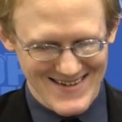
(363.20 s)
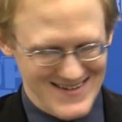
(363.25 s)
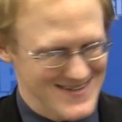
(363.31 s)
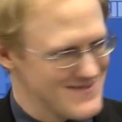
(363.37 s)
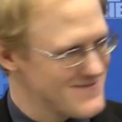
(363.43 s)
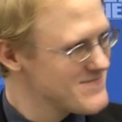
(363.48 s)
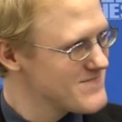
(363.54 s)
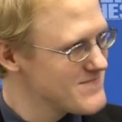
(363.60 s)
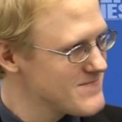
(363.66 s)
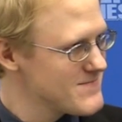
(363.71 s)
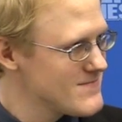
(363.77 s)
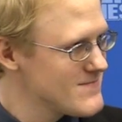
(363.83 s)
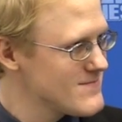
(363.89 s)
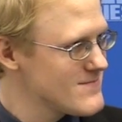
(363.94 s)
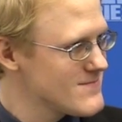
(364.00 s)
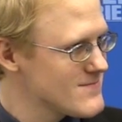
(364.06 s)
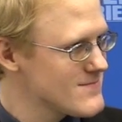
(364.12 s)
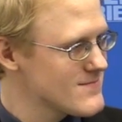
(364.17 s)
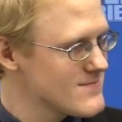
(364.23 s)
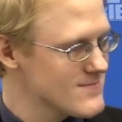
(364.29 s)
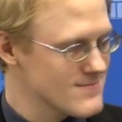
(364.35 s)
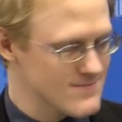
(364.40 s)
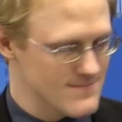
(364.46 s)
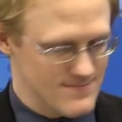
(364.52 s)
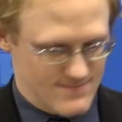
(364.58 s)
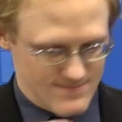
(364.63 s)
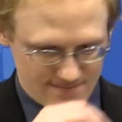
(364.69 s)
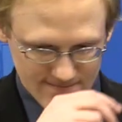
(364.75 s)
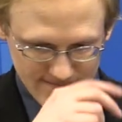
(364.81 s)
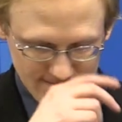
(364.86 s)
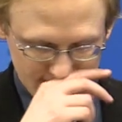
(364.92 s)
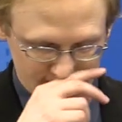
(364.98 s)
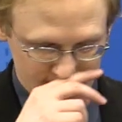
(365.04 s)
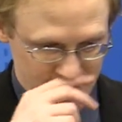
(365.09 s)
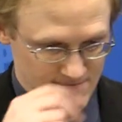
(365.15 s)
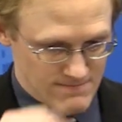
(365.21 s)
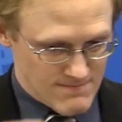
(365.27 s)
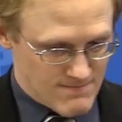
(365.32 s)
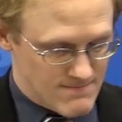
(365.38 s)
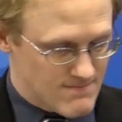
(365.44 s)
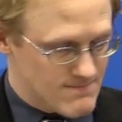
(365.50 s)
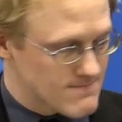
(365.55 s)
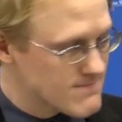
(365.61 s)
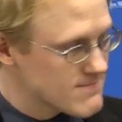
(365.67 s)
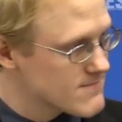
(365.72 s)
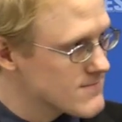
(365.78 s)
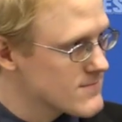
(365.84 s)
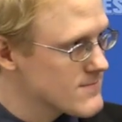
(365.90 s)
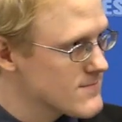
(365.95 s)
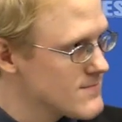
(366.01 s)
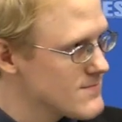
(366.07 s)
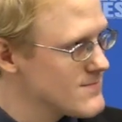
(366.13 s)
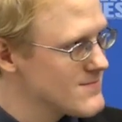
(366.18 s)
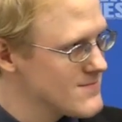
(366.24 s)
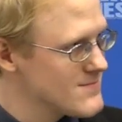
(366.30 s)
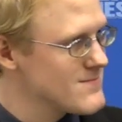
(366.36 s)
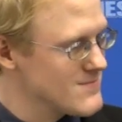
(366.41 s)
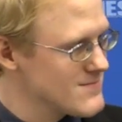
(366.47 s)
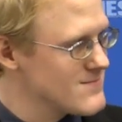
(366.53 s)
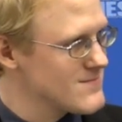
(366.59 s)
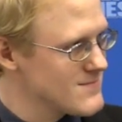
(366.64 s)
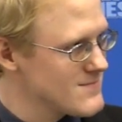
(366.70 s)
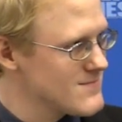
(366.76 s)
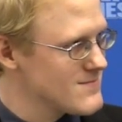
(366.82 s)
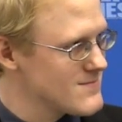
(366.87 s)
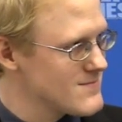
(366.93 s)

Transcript: (silent)